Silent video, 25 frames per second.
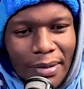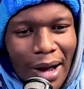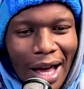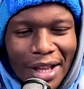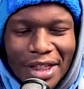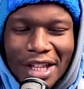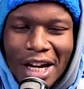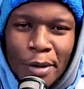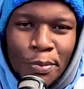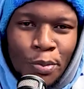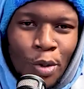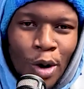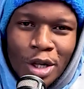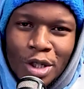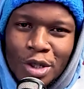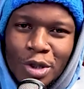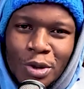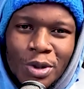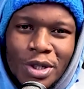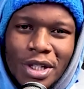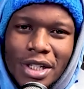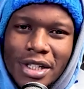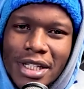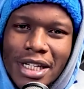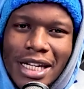at that point,
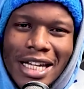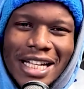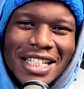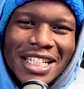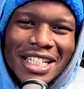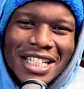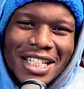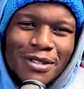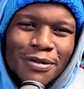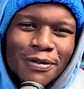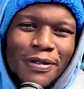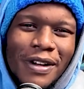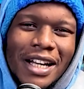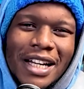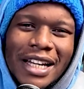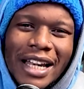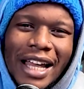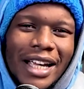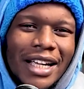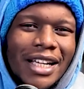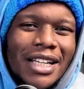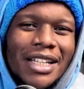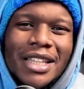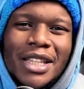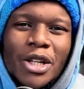it just felt
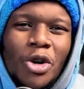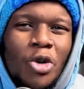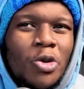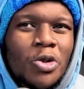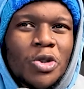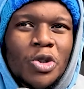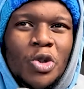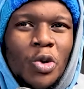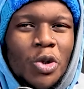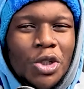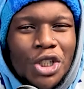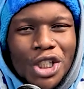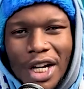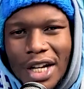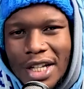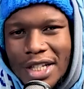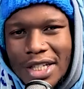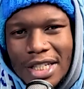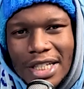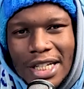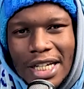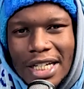like there was no chance.